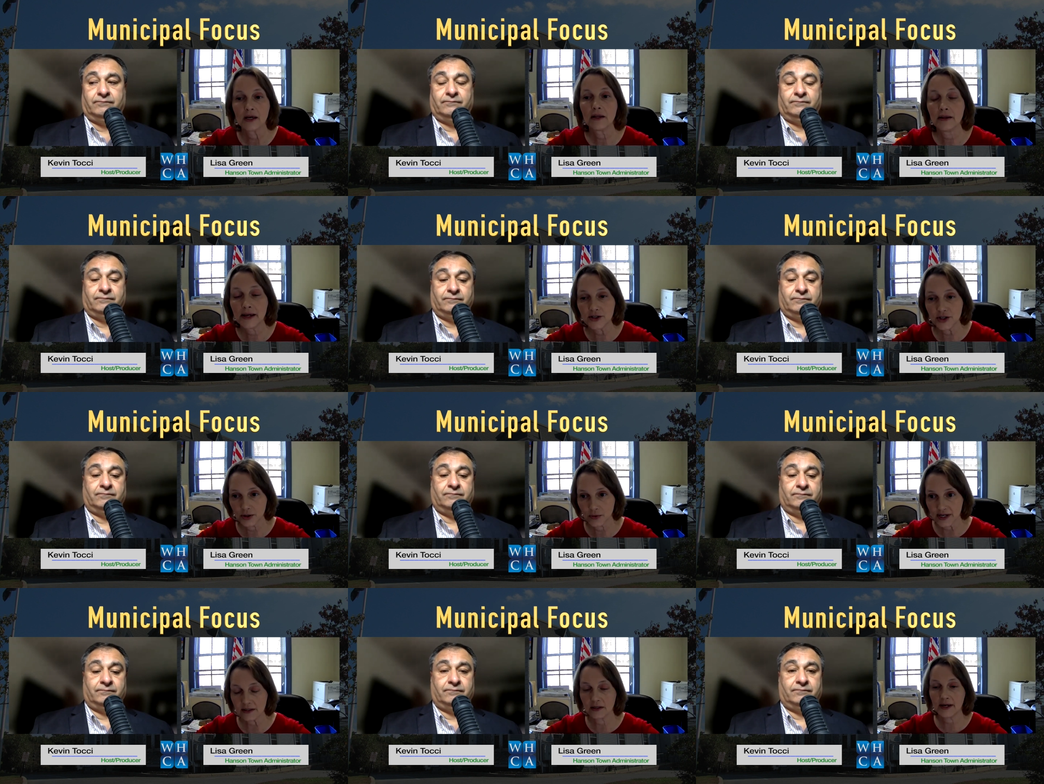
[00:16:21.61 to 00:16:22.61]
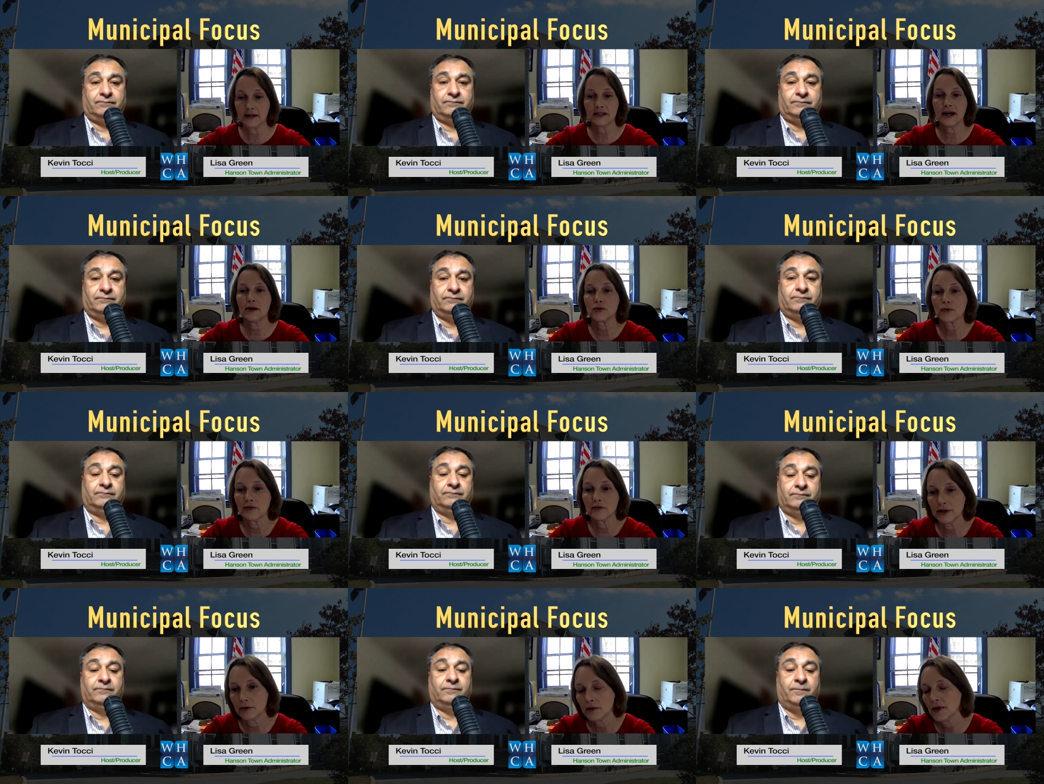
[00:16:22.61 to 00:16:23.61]
Speaker 1: they generate to that town's
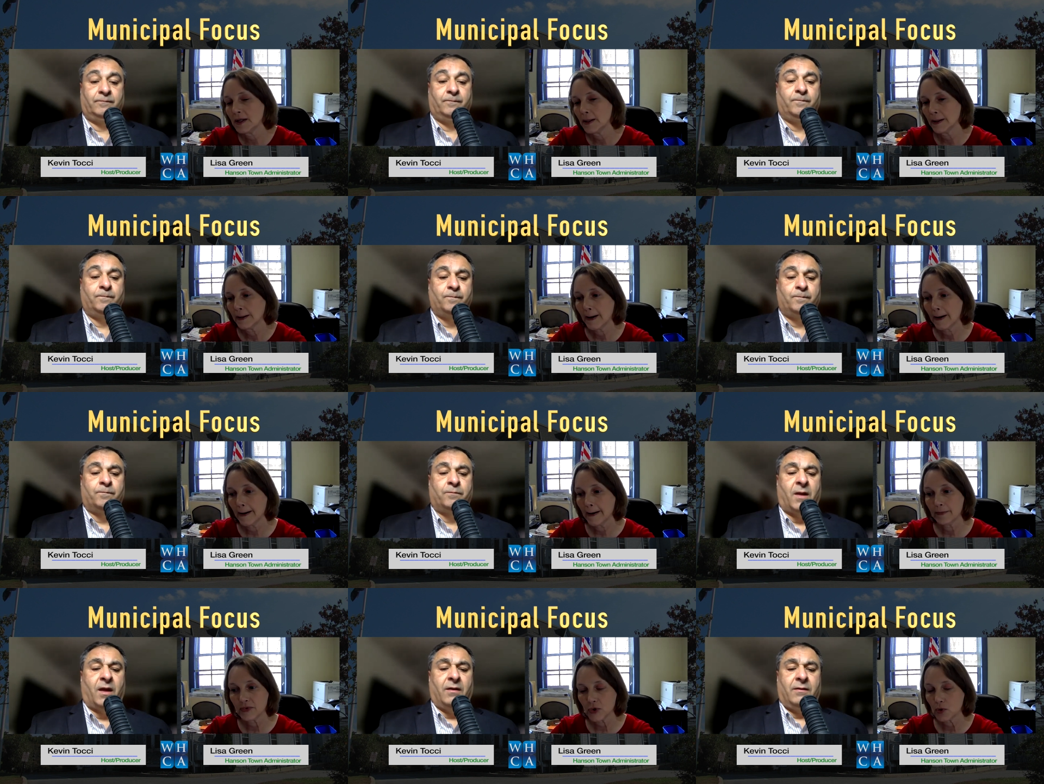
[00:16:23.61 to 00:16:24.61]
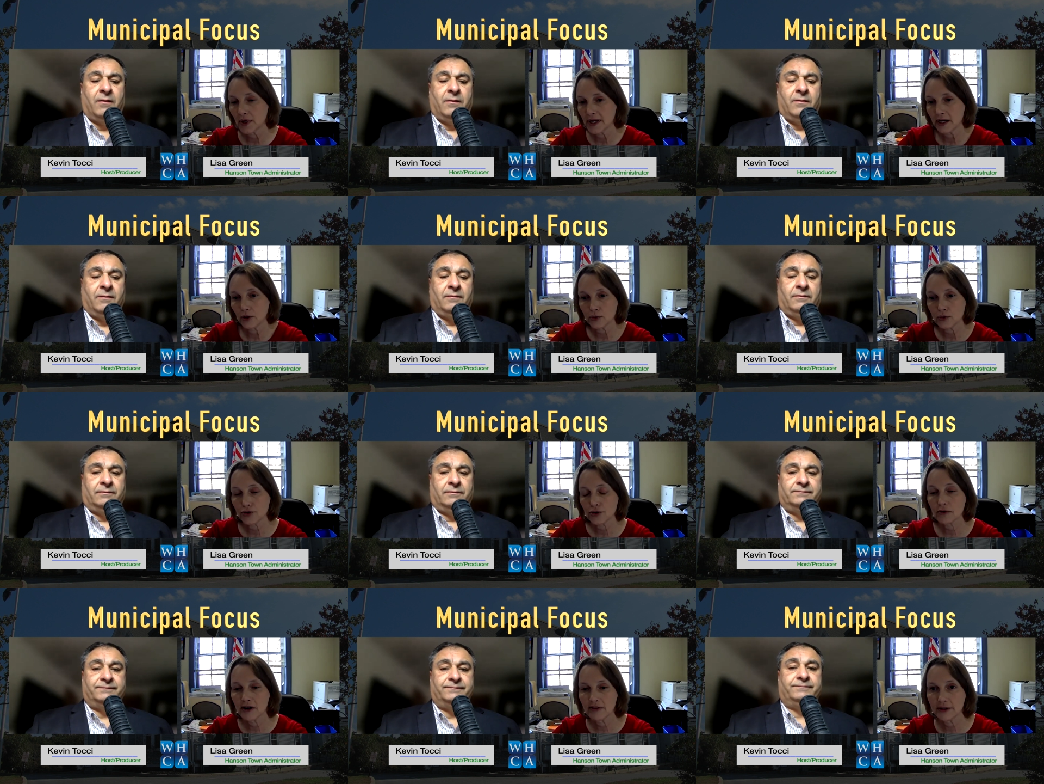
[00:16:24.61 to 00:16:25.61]
revenue. Um, so again,
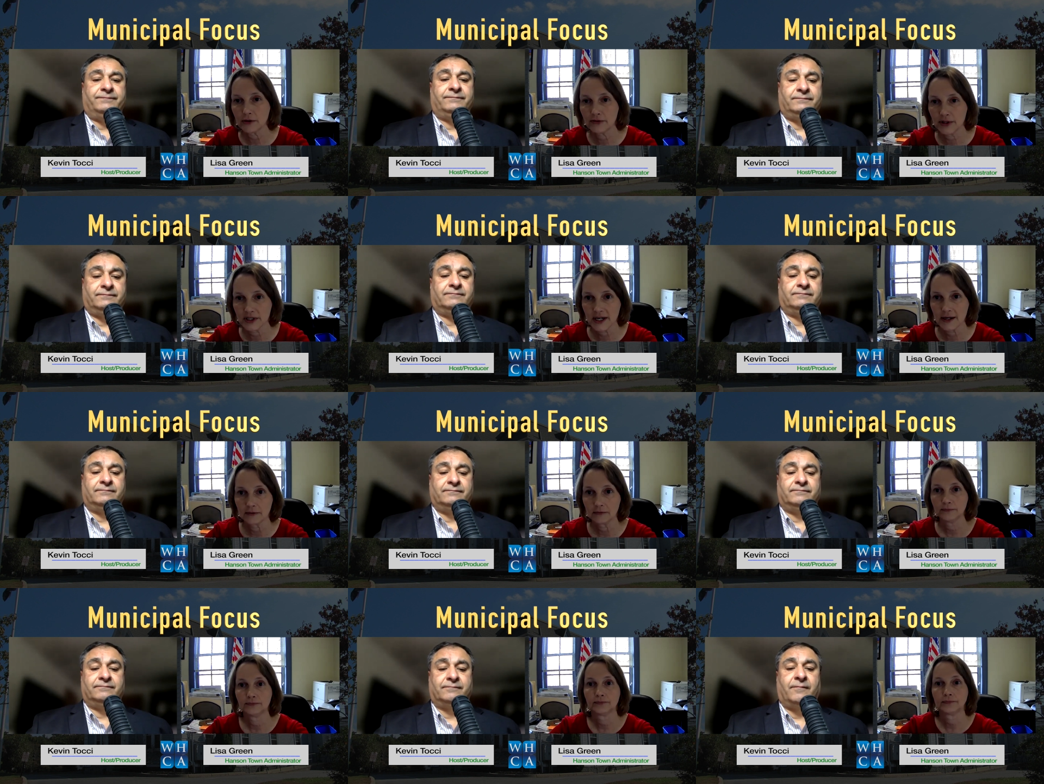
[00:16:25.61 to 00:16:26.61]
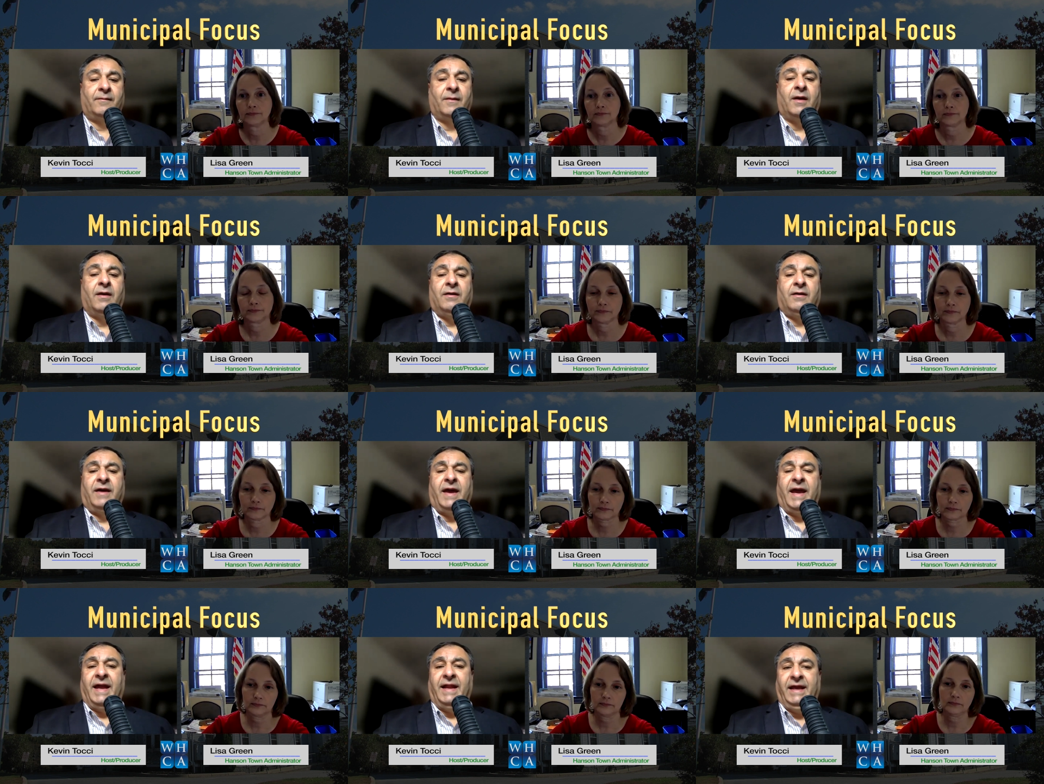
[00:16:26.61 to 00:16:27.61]
crucial revenue for the town.
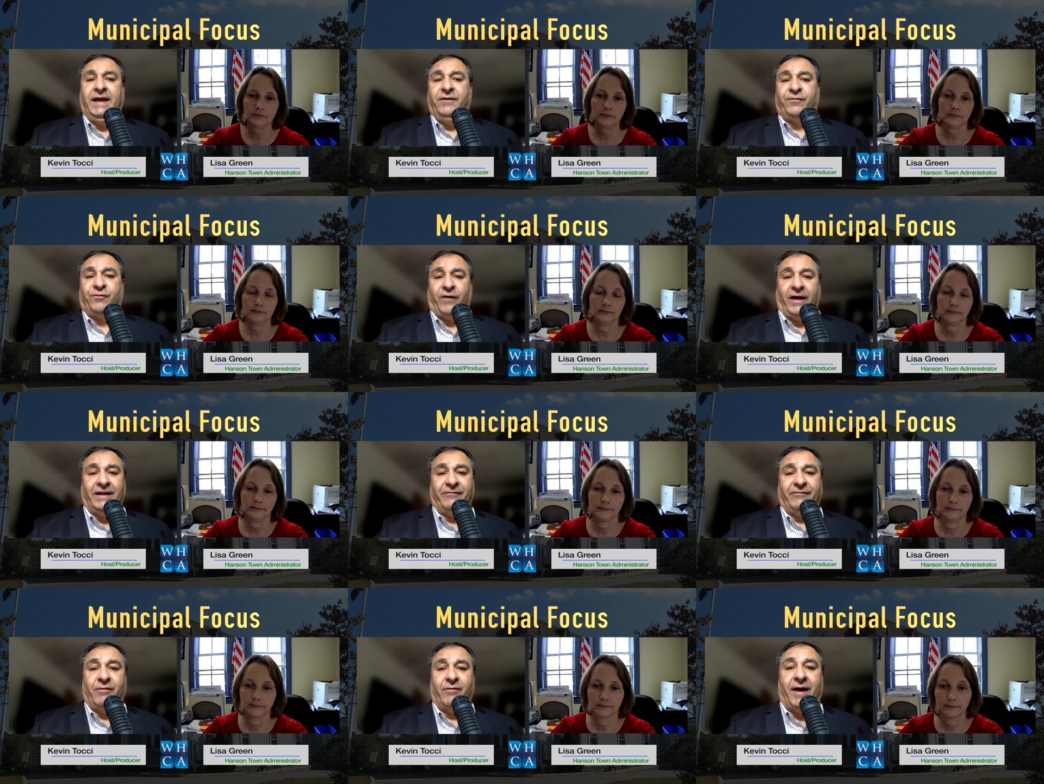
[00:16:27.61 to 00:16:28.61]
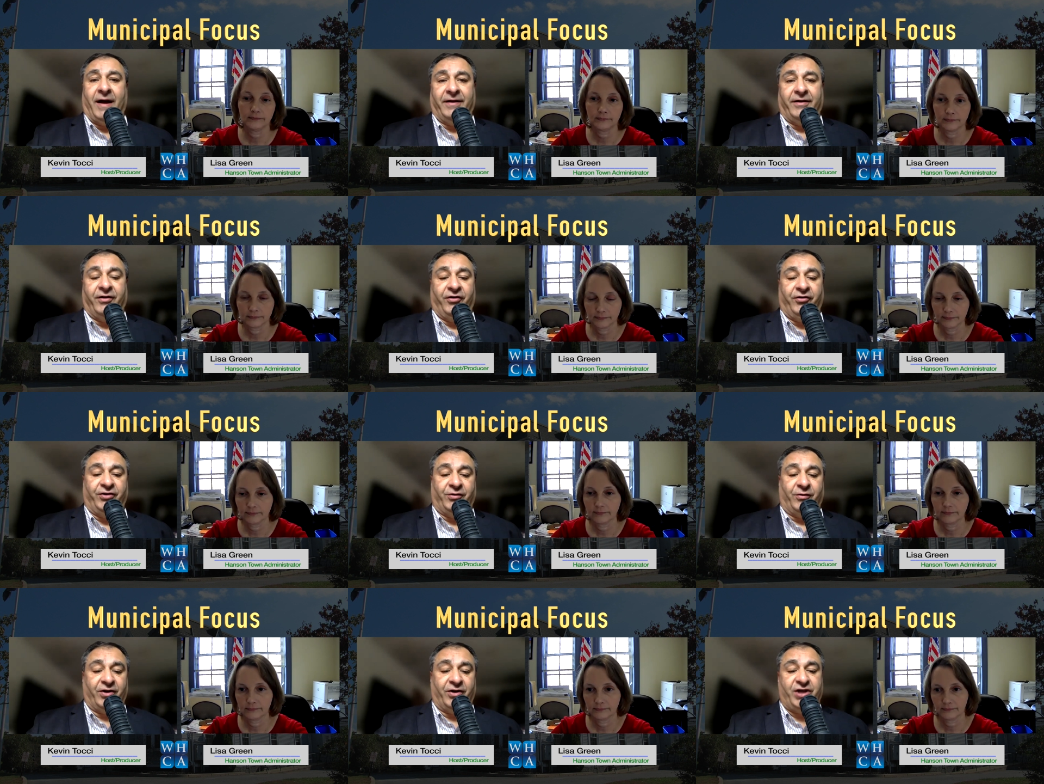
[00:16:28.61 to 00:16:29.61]
Speaker 2: Any friendly reminders you
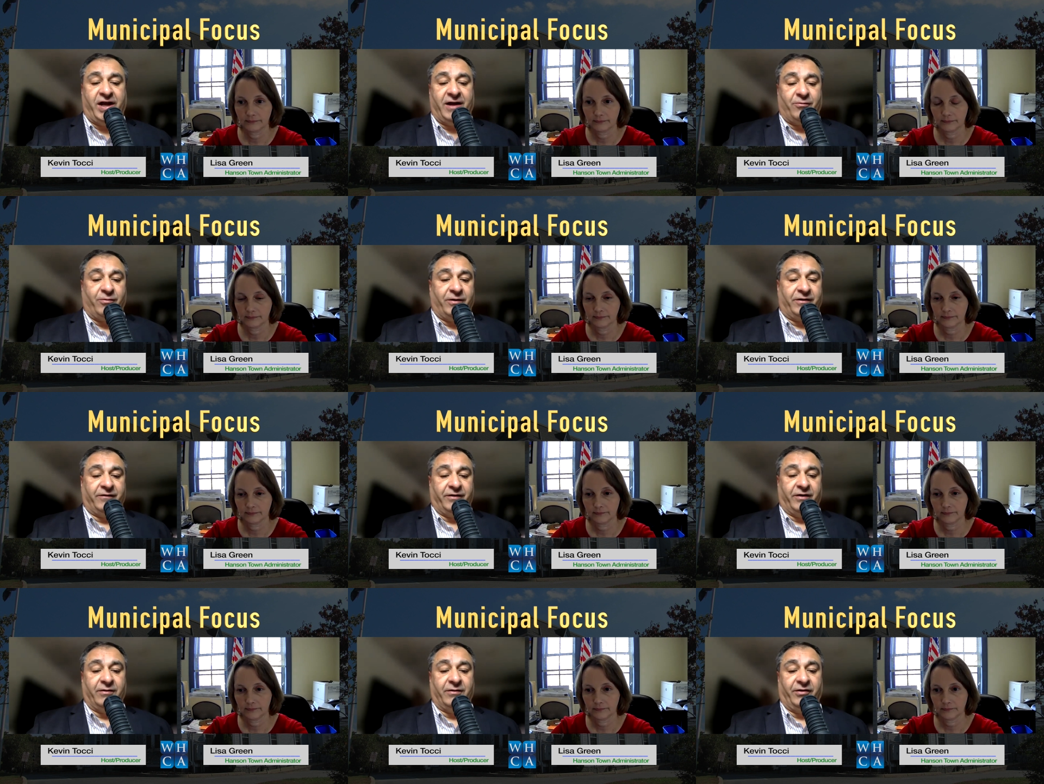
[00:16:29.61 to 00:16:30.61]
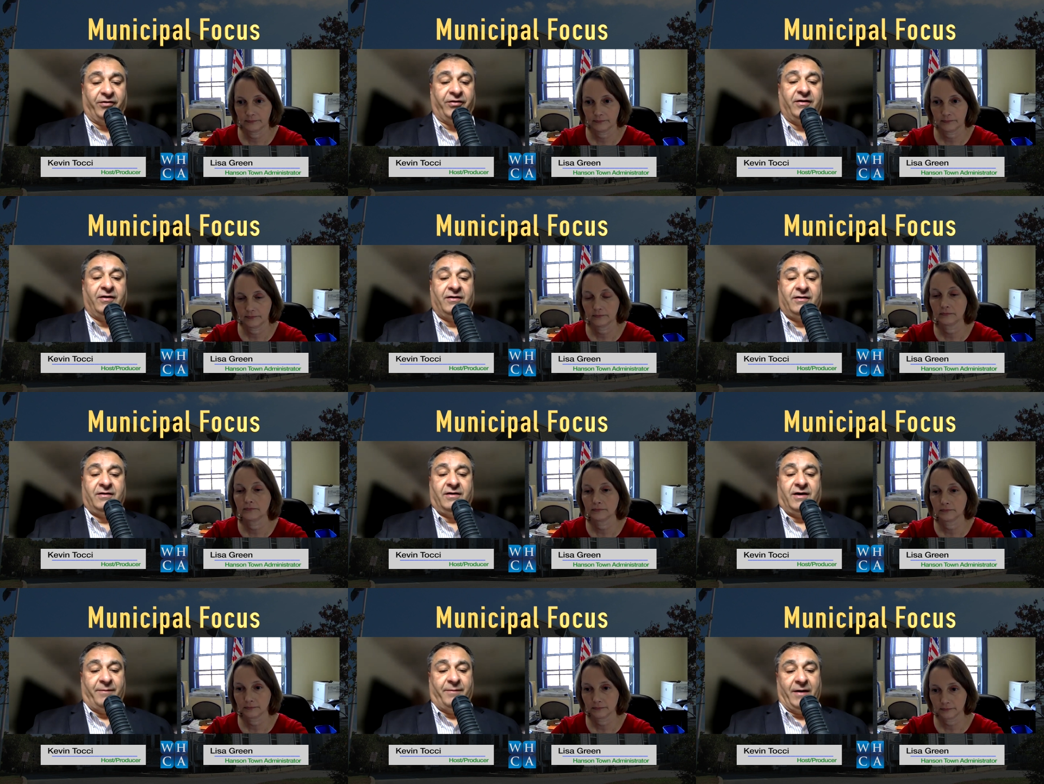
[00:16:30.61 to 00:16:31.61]
want to share with the viewers
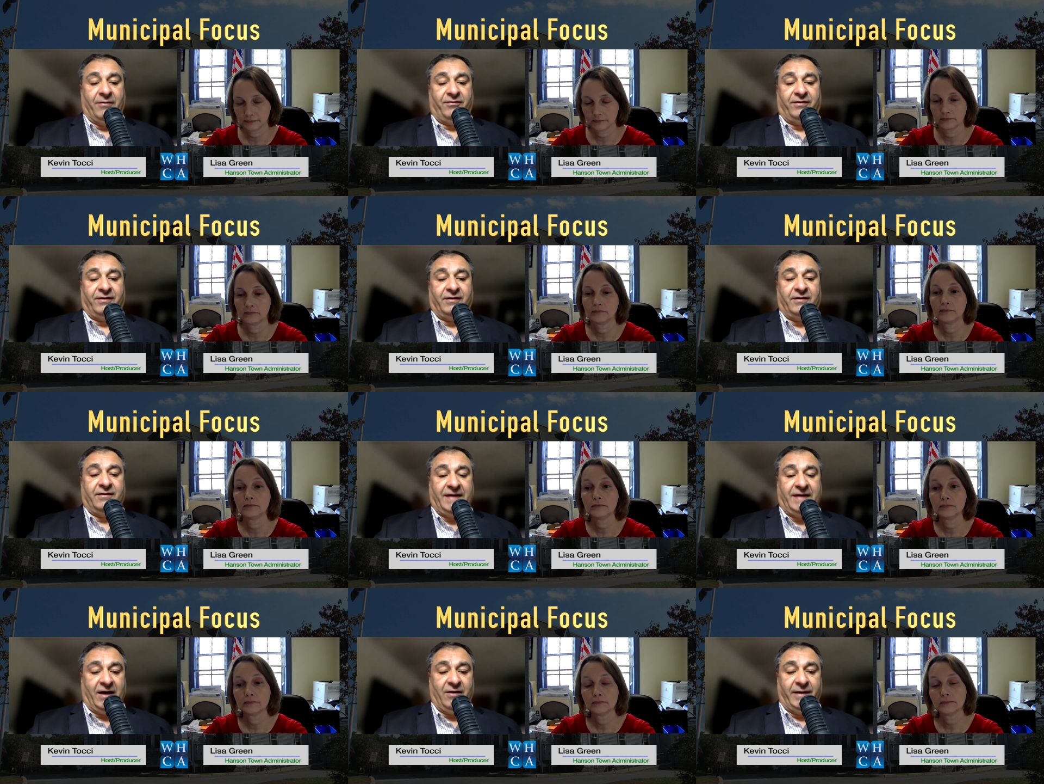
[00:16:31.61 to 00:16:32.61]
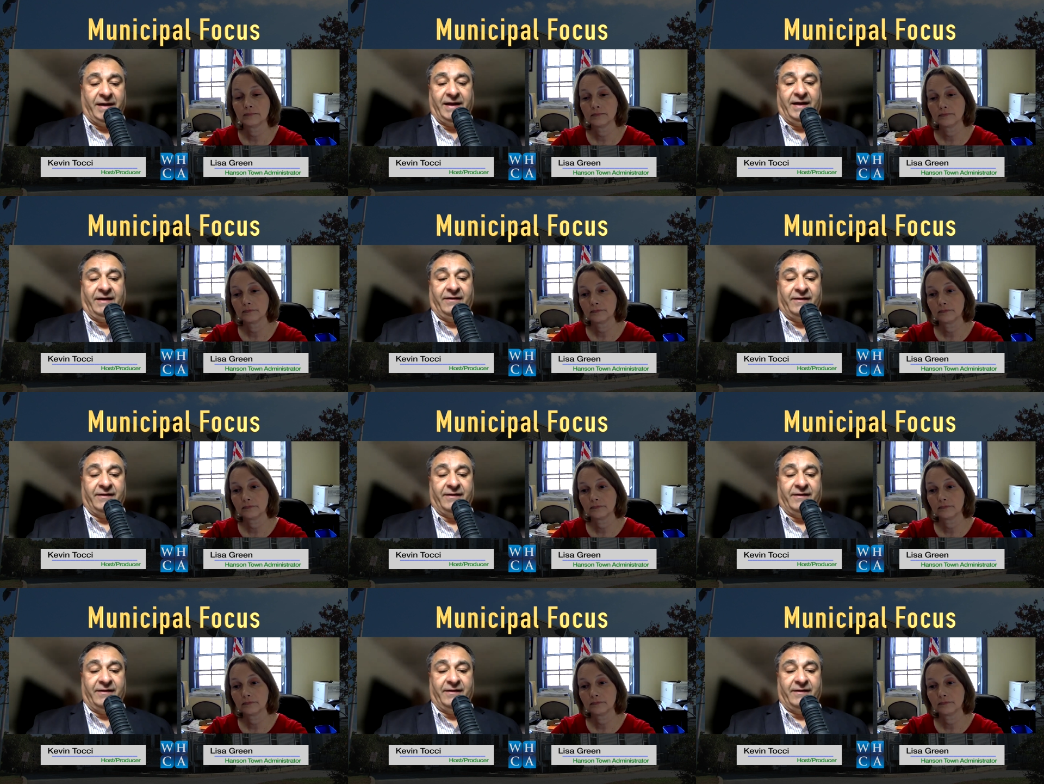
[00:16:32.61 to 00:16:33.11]
about the uh, town meeting